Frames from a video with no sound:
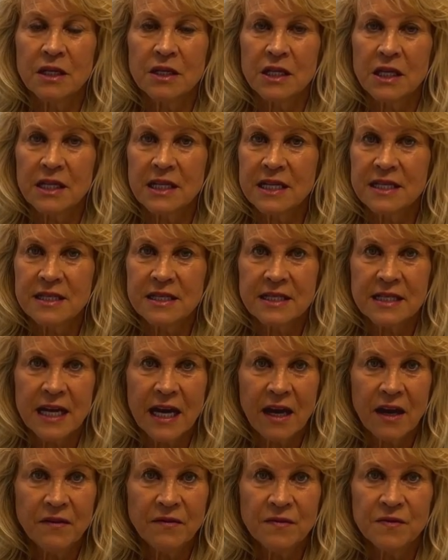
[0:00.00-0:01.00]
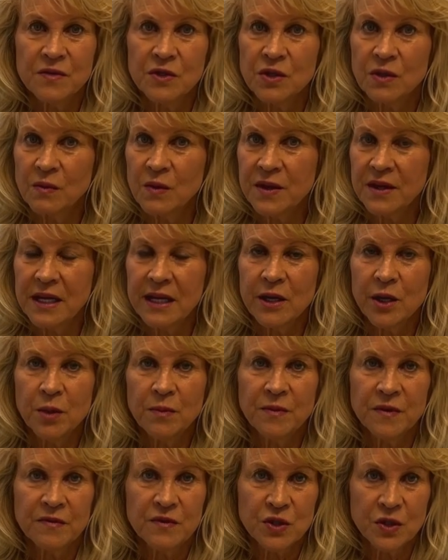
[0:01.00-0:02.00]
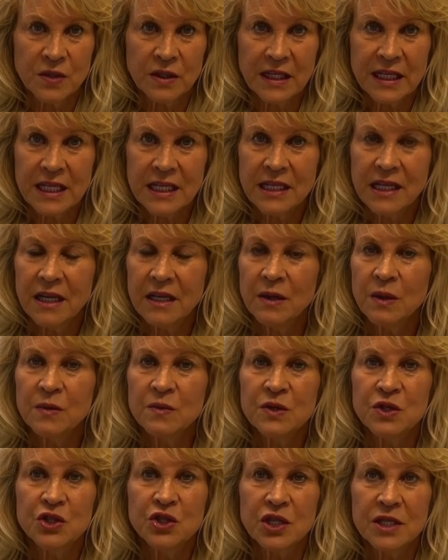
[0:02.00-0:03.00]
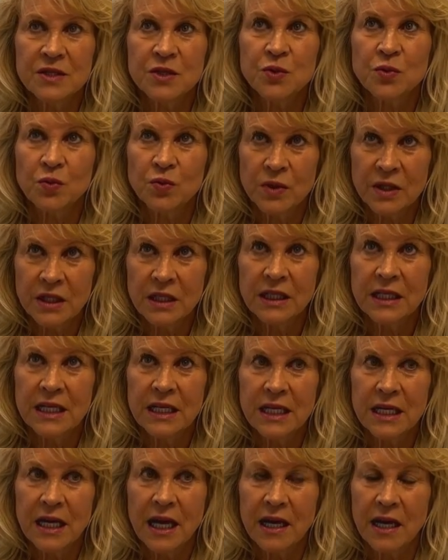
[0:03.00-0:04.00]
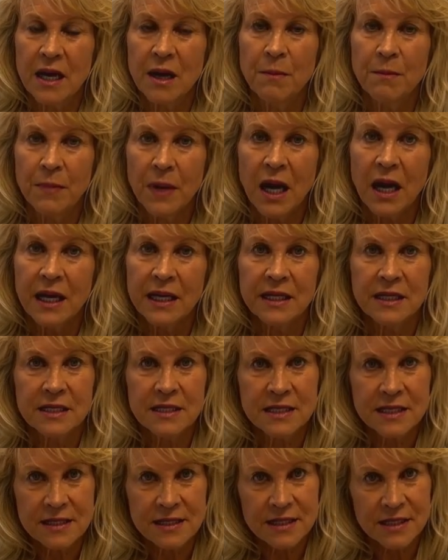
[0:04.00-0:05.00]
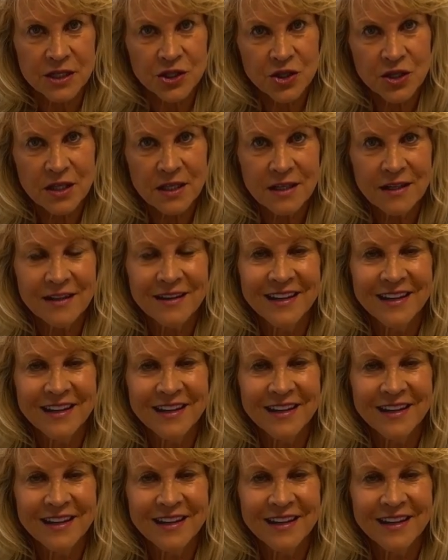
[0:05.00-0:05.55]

His staff, with the help of Jolena, it was just really a combined decision